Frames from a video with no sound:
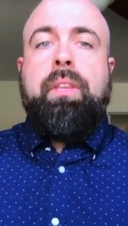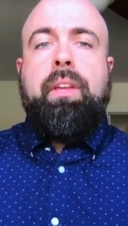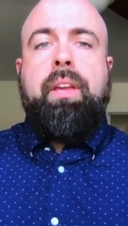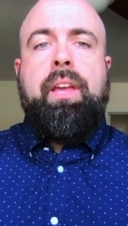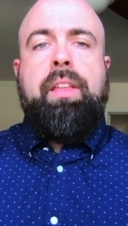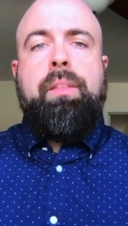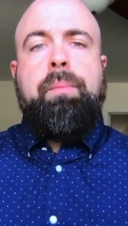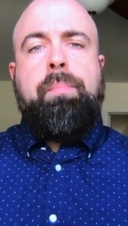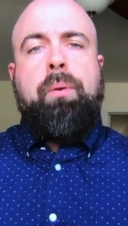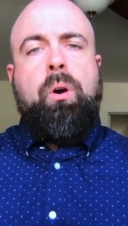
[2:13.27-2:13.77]

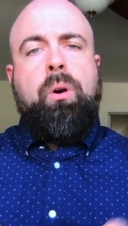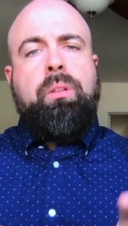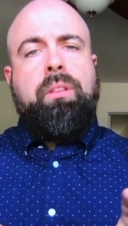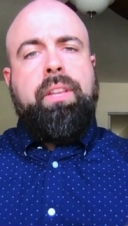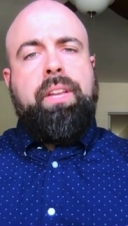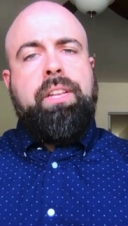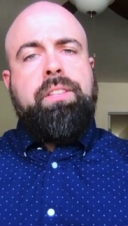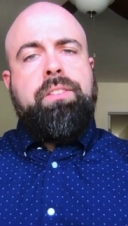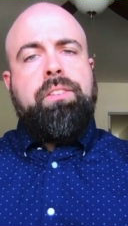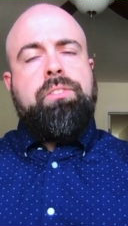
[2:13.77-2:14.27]
And then Paul
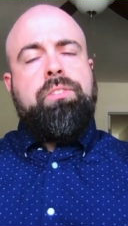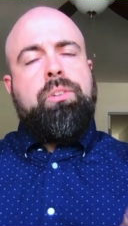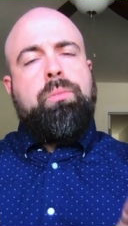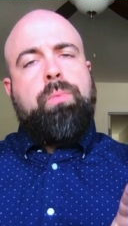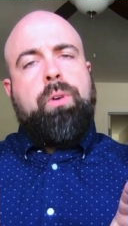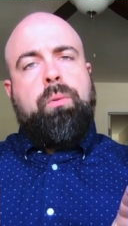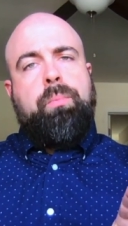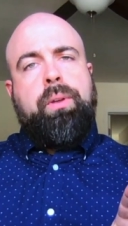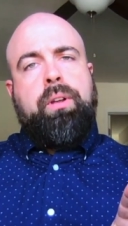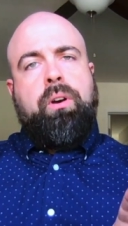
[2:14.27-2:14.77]
leads us to
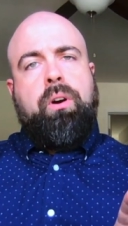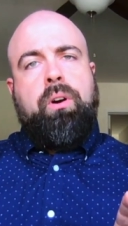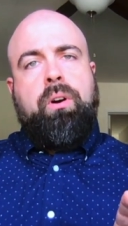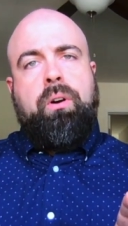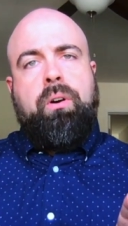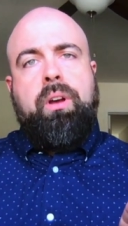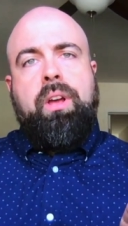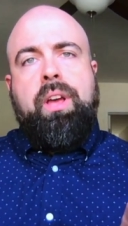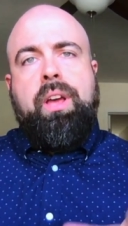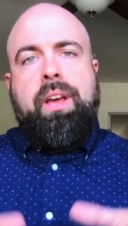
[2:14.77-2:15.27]
what we
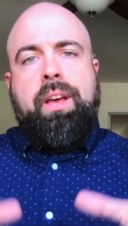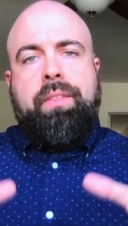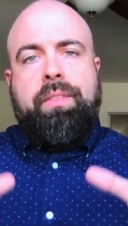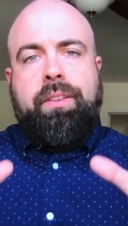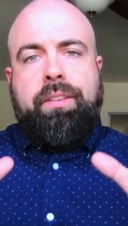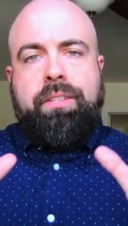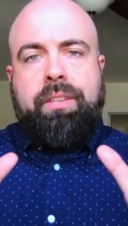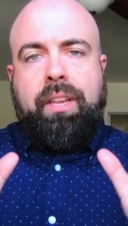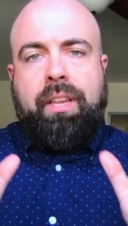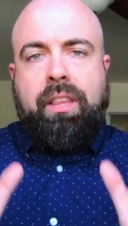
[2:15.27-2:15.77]
call
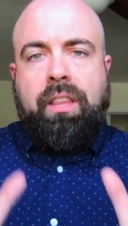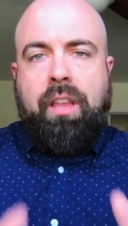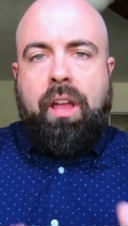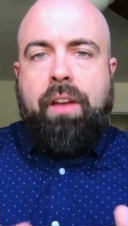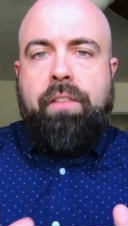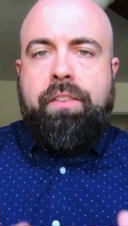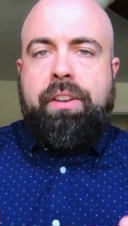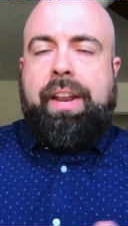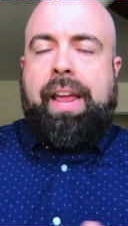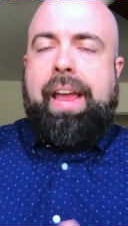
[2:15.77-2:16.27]
this
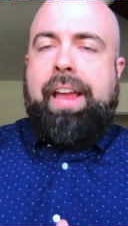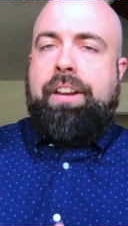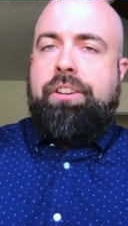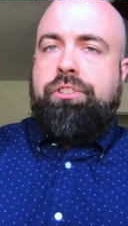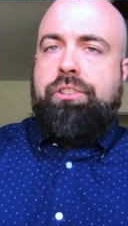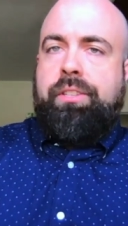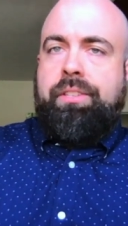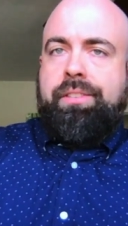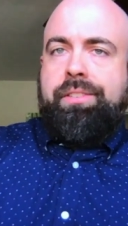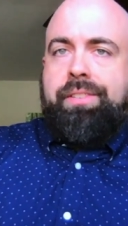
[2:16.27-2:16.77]
love and
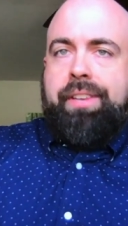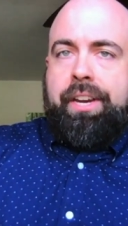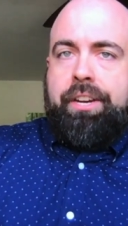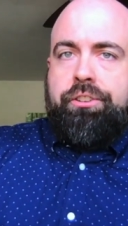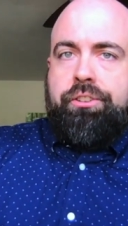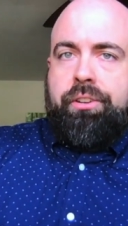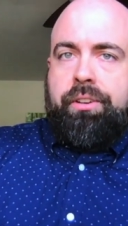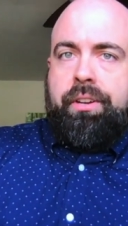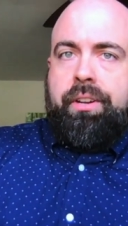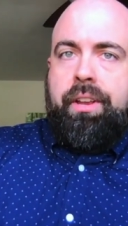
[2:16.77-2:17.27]
action
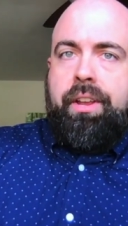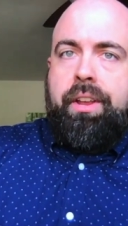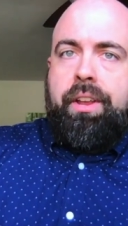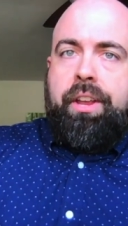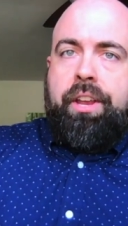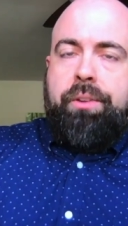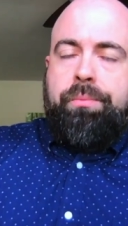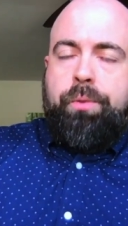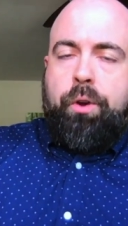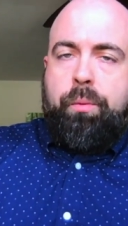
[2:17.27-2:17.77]
section
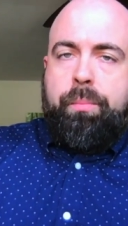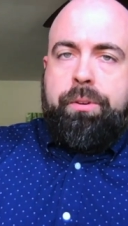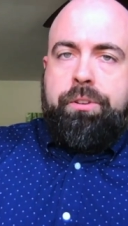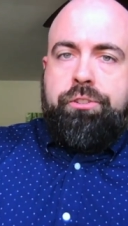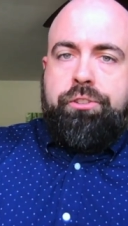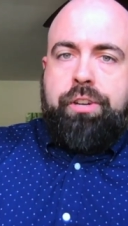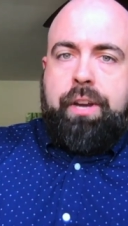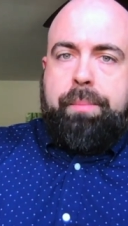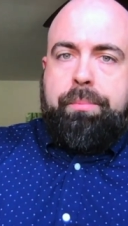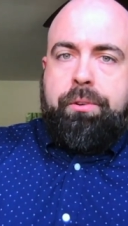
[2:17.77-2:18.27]
of Romans
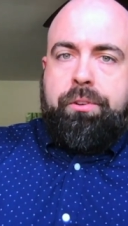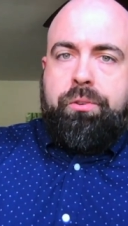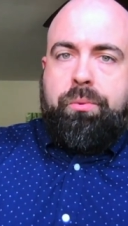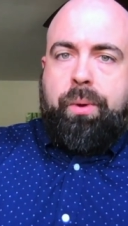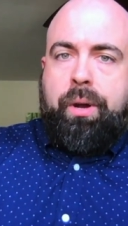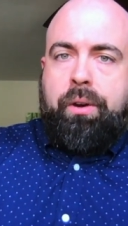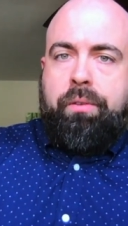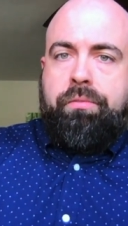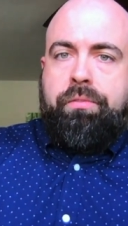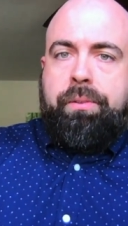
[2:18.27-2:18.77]
chapter
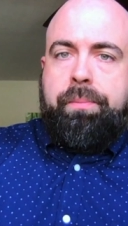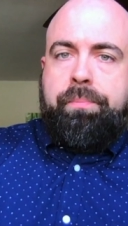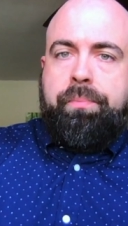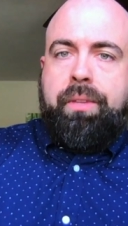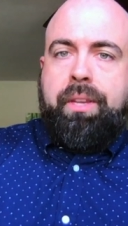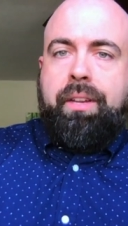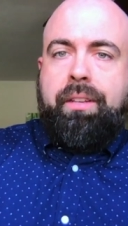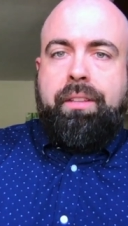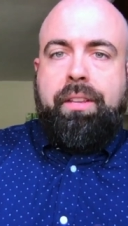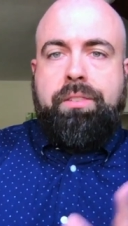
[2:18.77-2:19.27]
12.
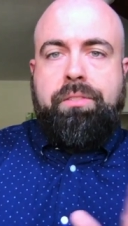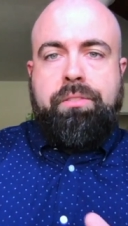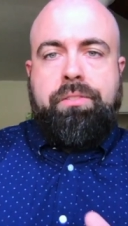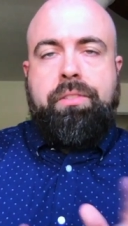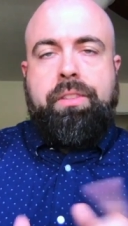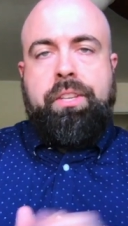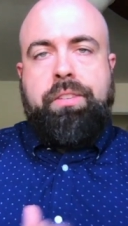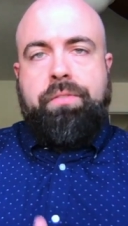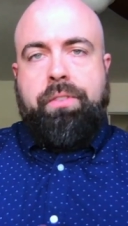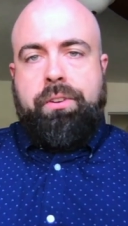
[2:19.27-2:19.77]
Listen to
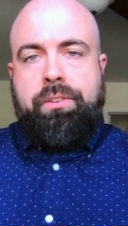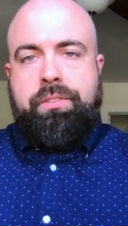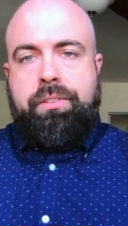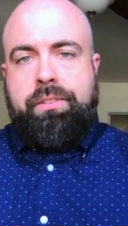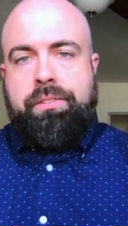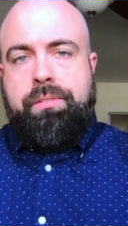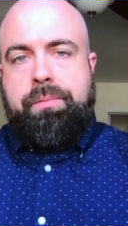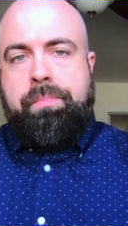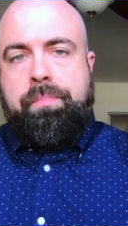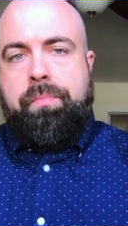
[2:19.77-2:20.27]
these
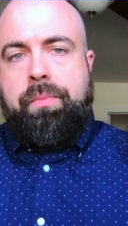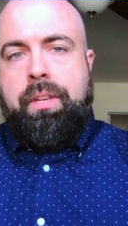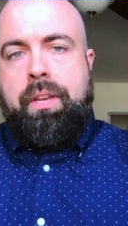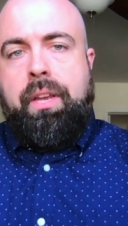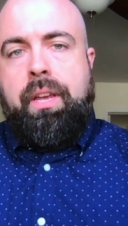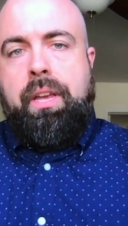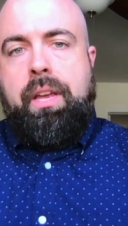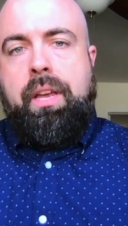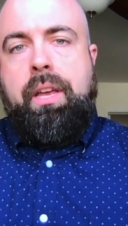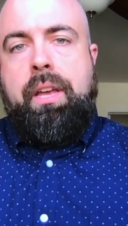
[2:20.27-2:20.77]
verses.
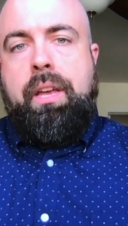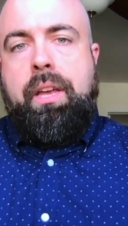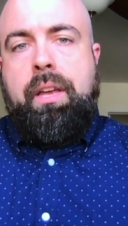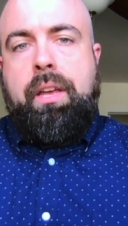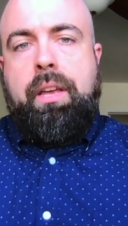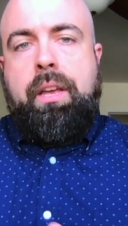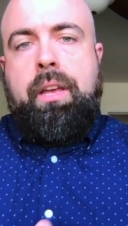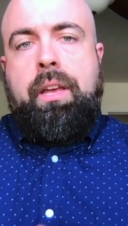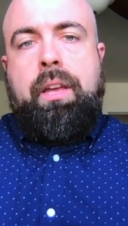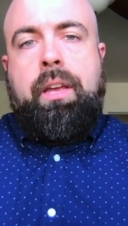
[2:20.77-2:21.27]

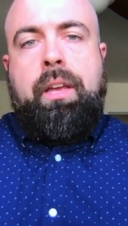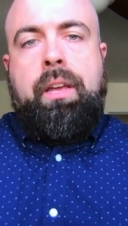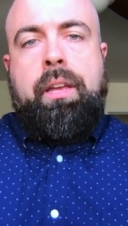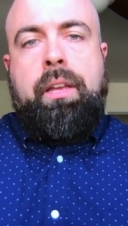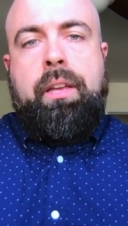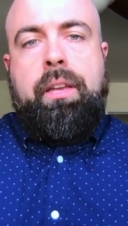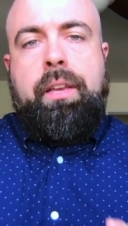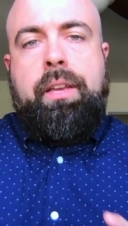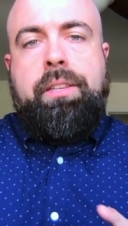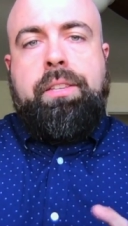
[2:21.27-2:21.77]

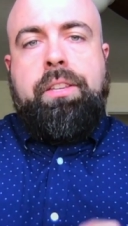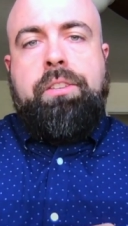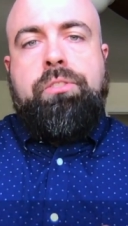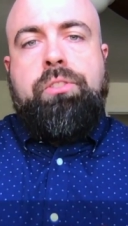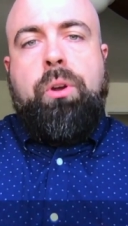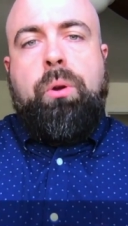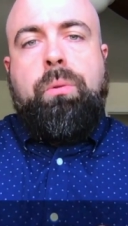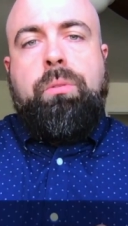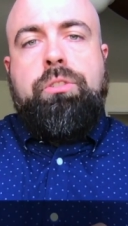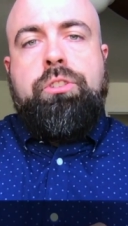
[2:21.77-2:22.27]
He says,
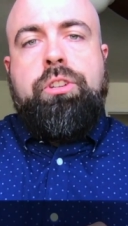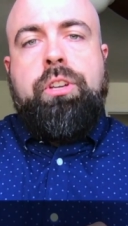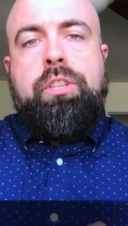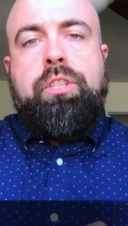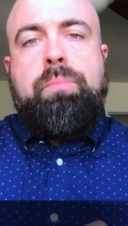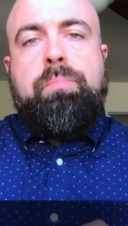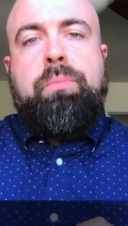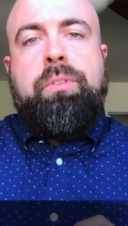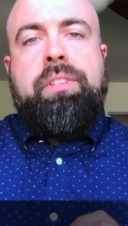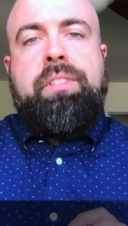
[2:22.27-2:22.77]
Don't
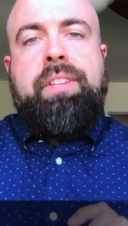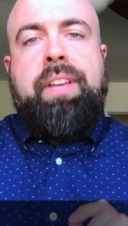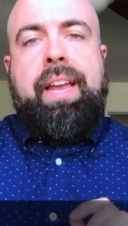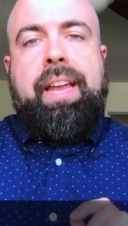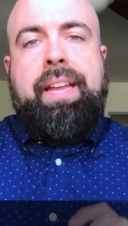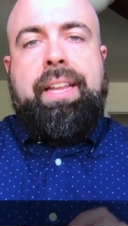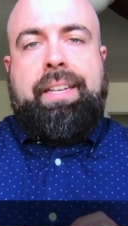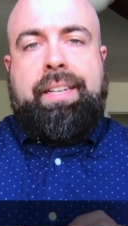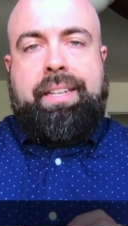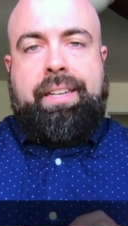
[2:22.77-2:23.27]
just
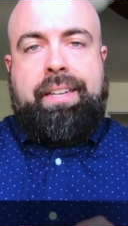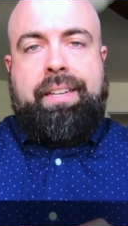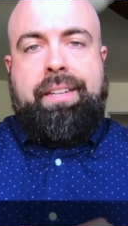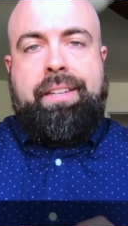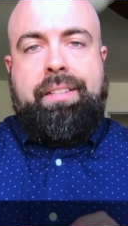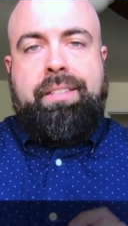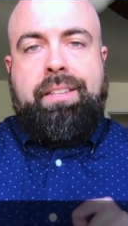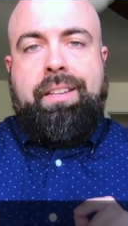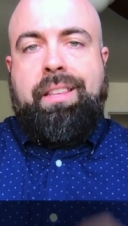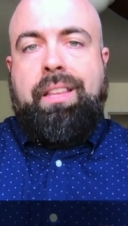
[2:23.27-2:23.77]
pretend
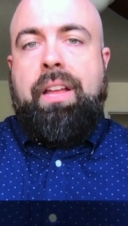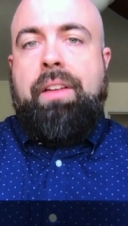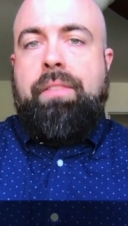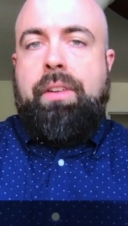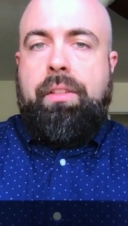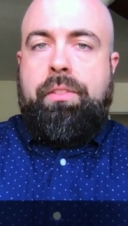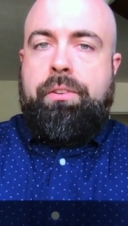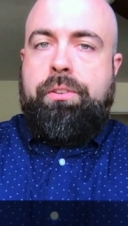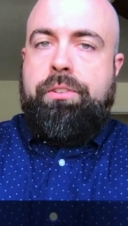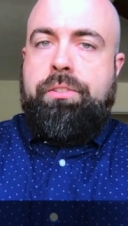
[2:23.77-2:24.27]
to love
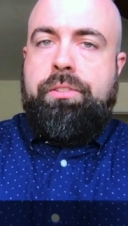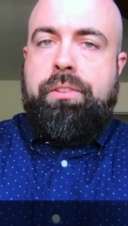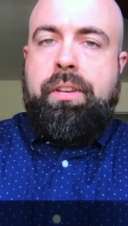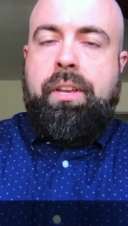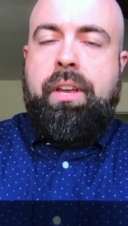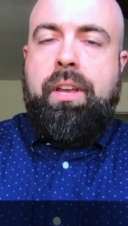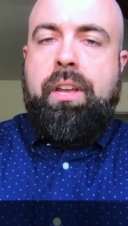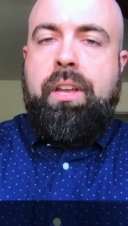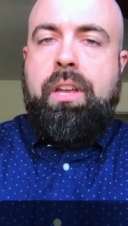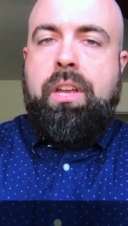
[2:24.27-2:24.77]
others,
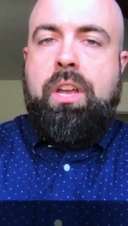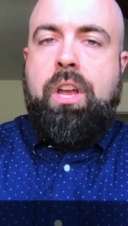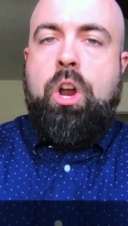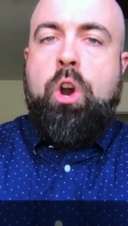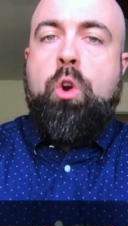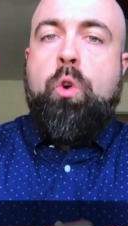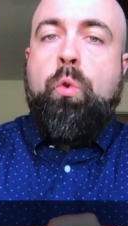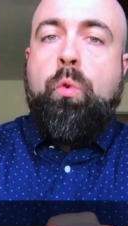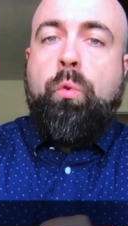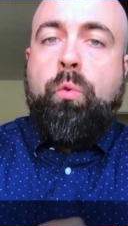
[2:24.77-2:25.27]

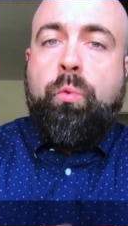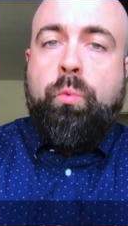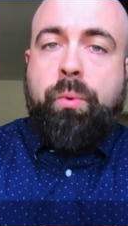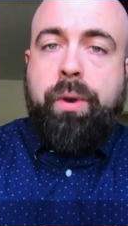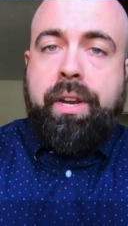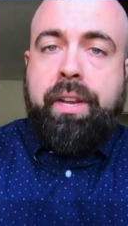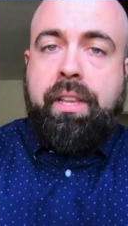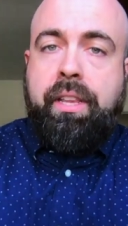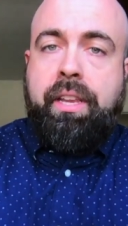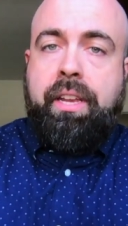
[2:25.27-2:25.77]

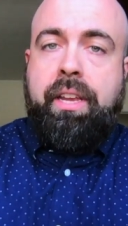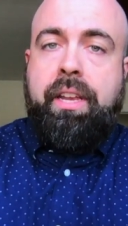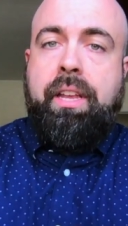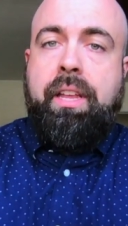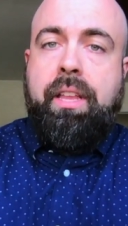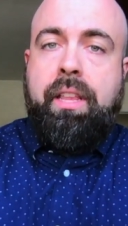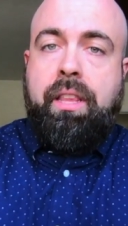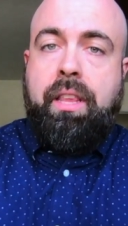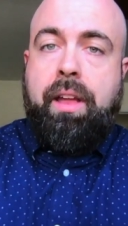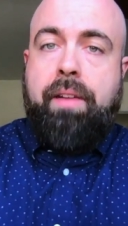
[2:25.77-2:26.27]
really
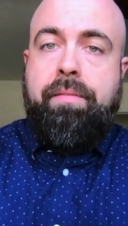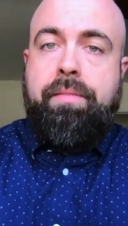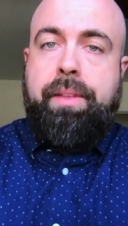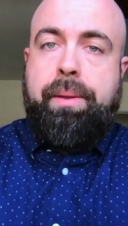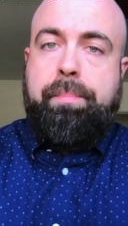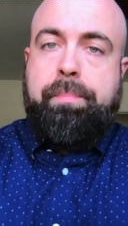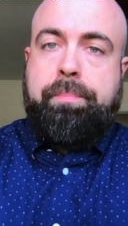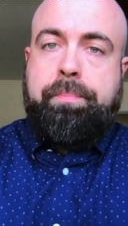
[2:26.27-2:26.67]
love them.